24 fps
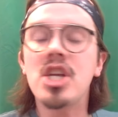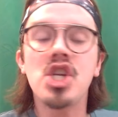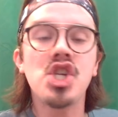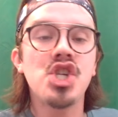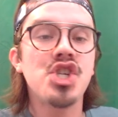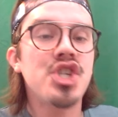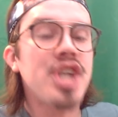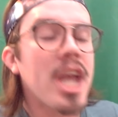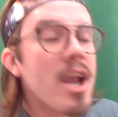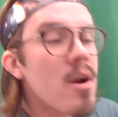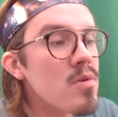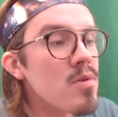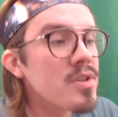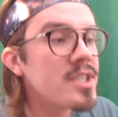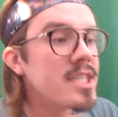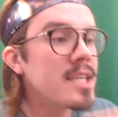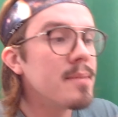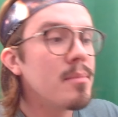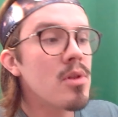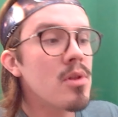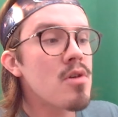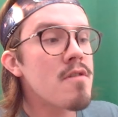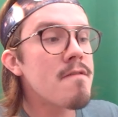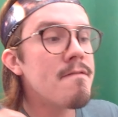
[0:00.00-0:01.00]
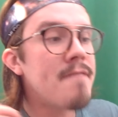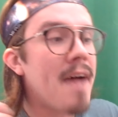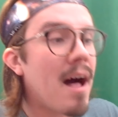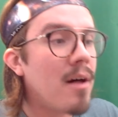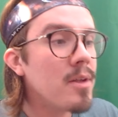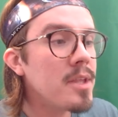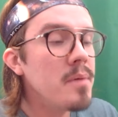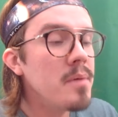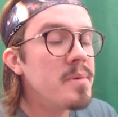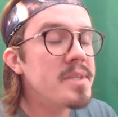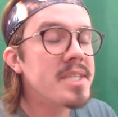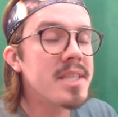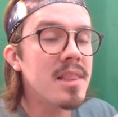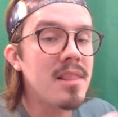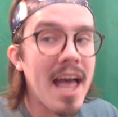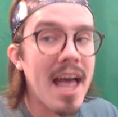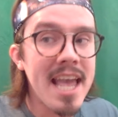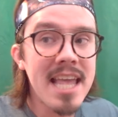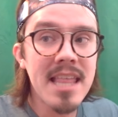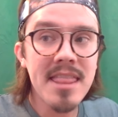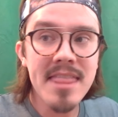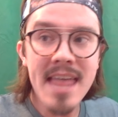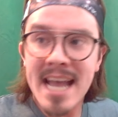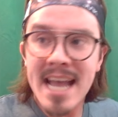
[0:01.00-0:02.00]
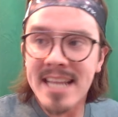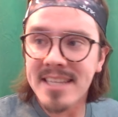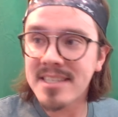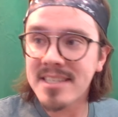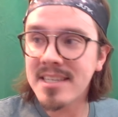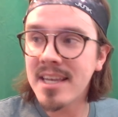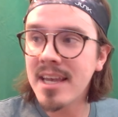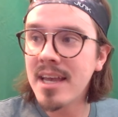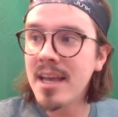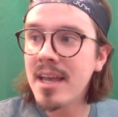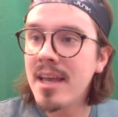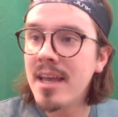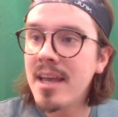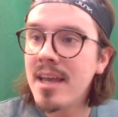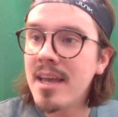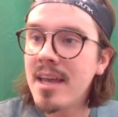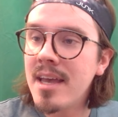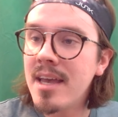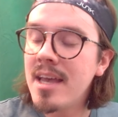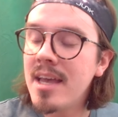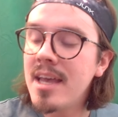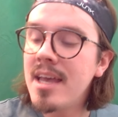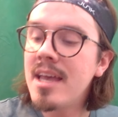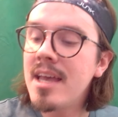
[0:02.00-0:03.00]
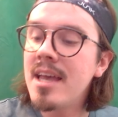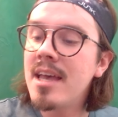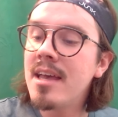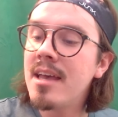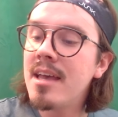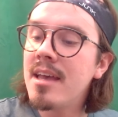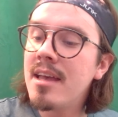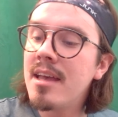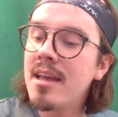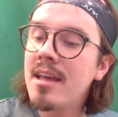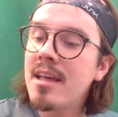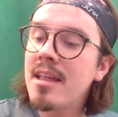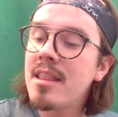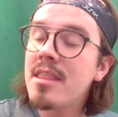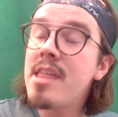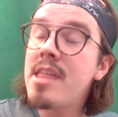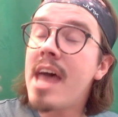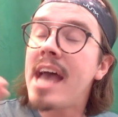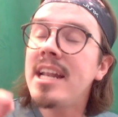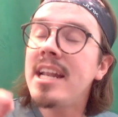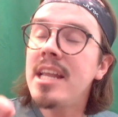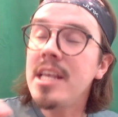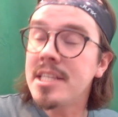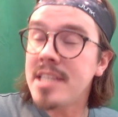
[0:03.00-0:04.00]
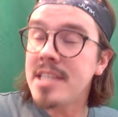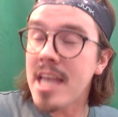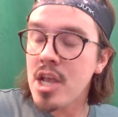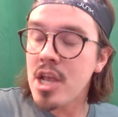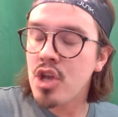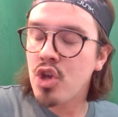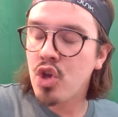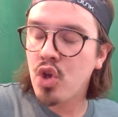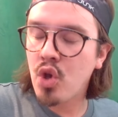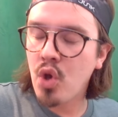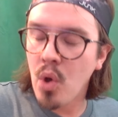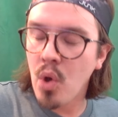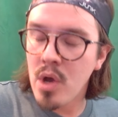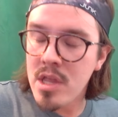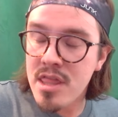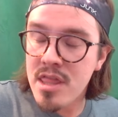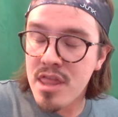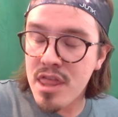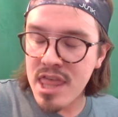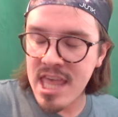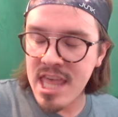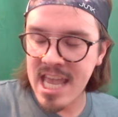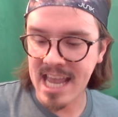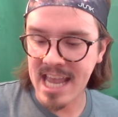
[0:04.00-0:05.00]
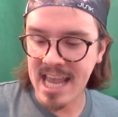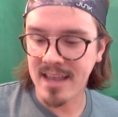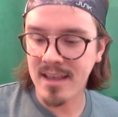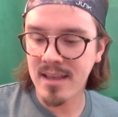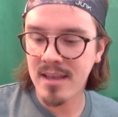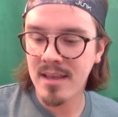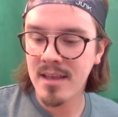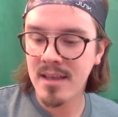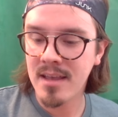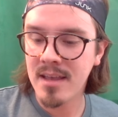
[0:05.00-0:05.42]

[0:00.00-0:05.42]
that share similar values like that. That is a good thing.